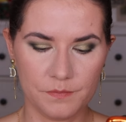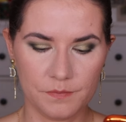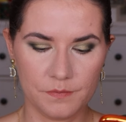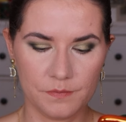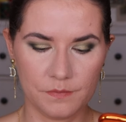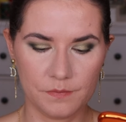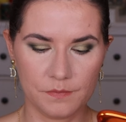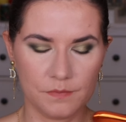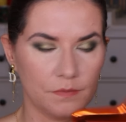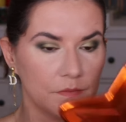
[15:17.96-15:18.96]

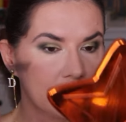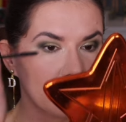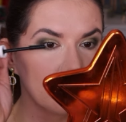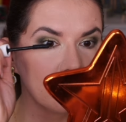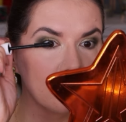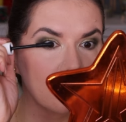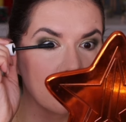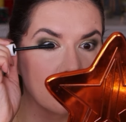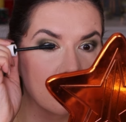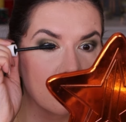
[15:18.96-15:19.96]

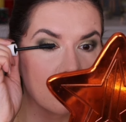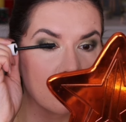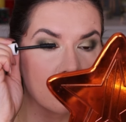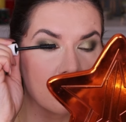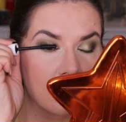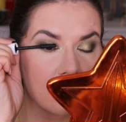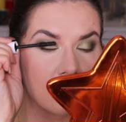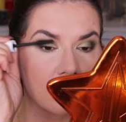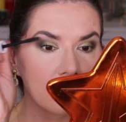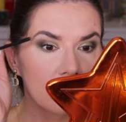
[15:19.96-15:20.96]

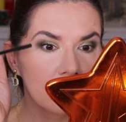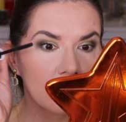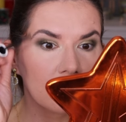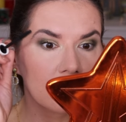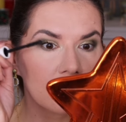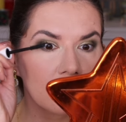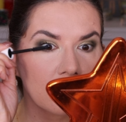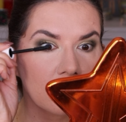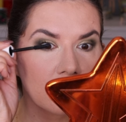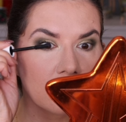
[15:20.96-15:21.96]

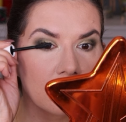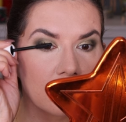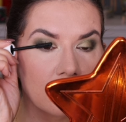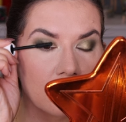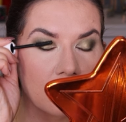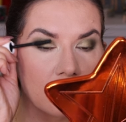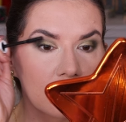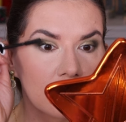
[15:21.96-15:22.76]
(no one is talking)